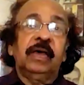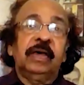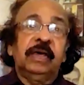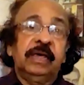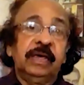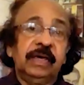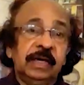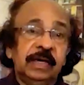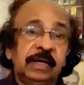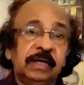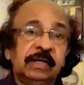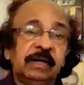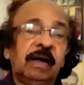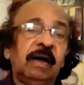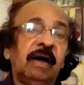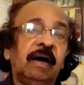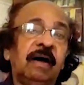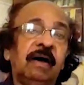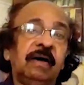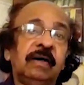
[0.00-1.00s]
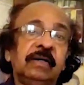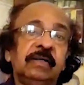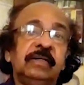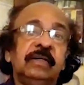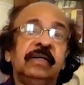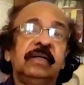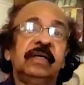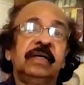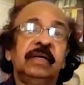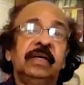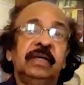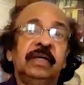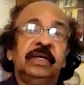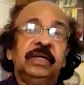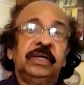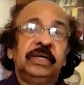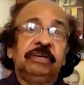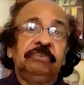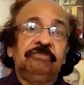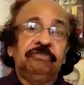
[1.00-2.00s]
Here are
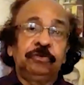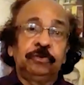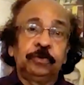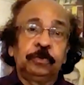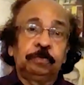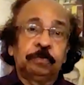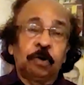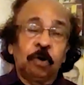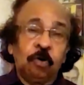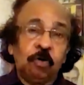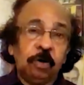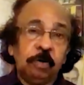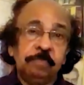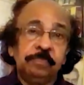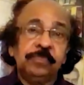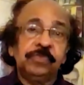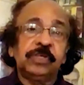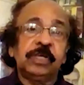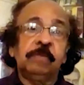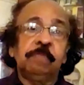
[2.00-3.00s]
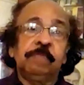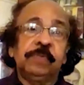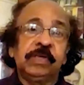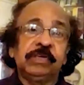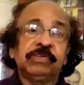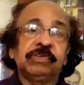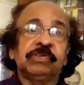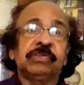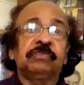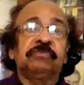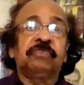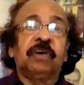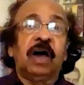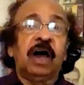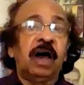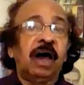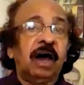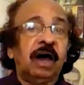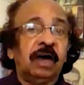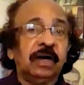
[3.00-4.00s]
a few poems and pieces of
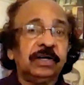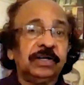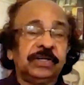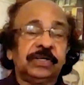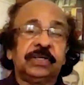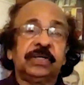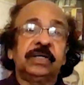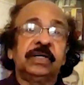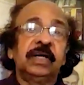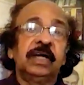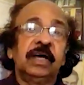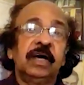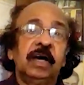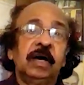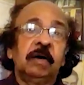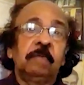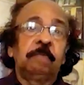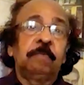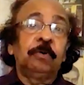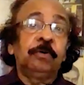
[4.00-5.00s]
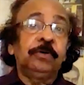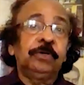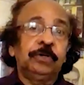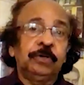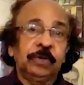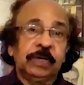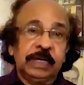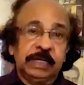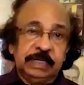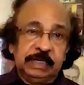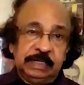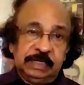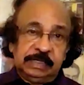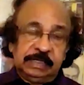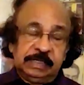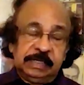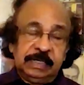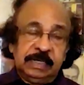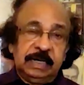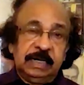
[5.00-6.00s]
art put
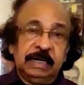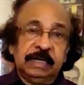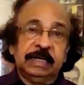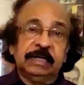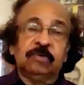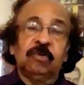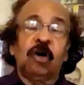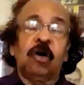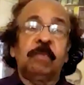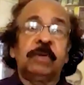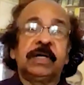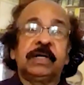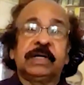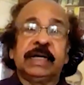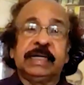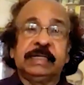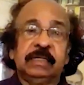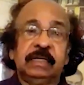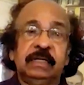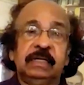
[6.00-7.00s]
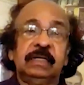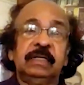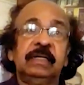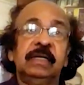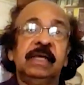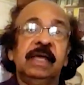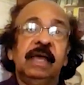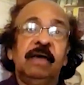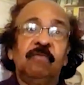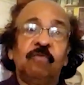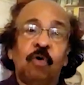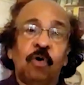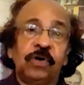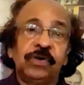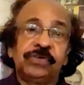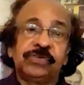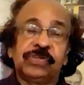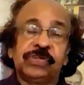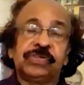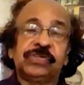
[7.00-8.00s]
together under the common title
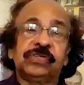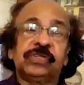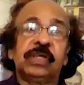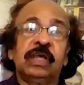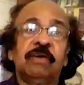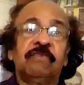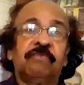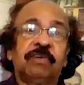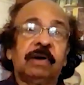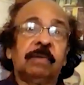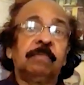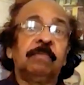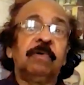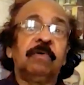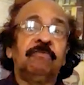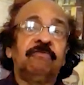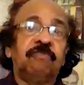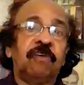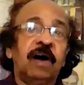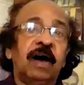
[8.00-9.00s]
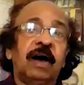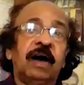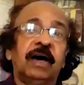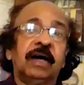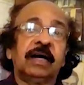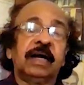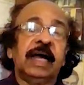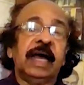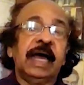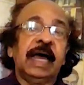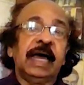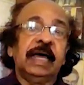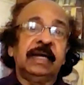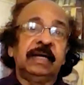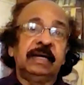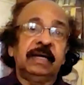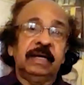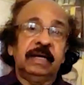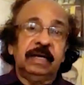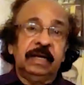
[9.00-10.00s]
Voices from Far
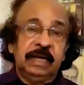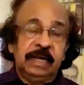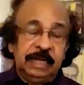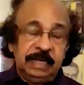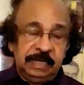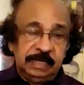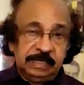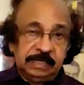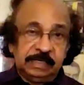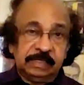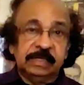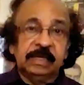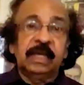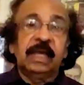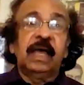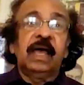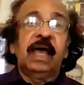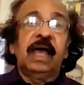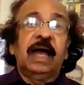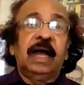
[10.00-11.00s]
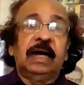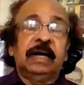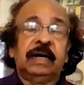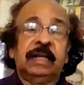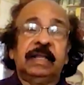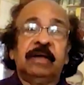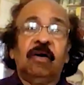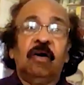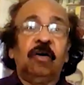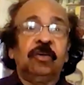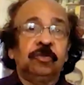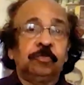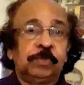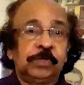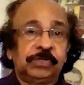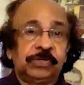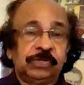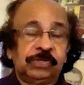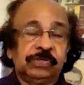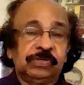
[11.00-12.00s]
and Near, under the
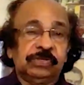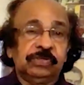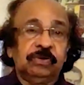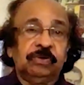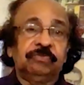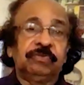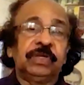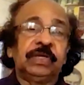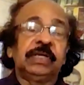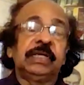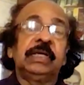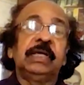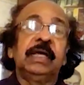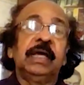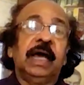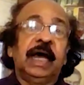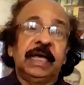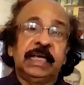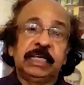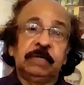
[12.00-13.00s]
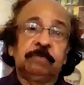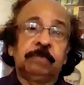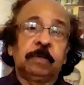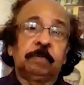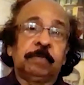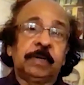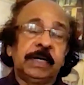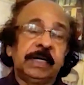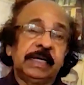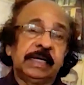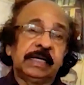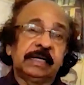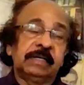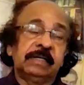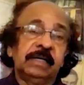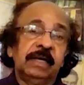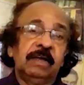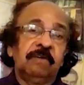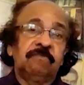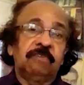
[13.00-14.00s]
auspices of the Ayyappa
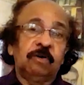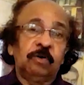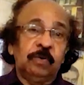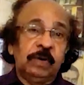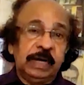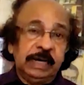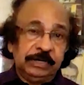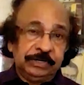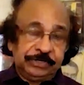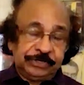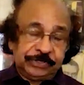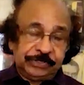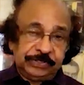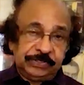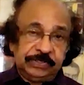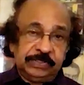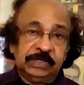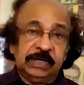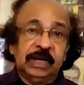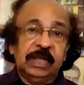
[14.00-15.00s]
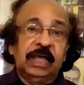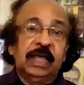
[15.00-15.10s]
Paniker Foundation.